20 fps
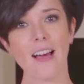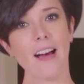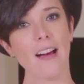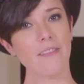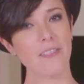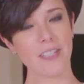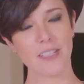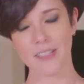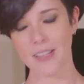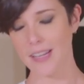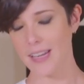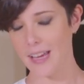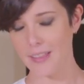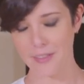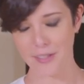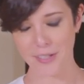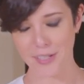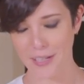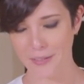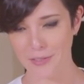I've designed
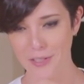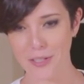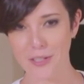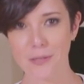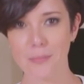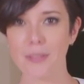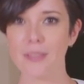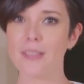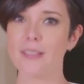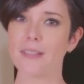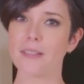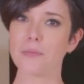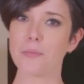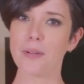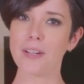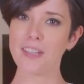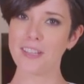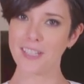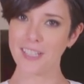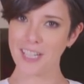other stuff too, but this is
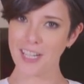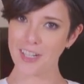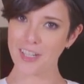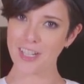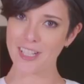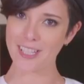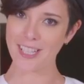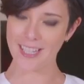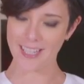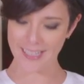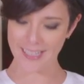one of the t-shirts I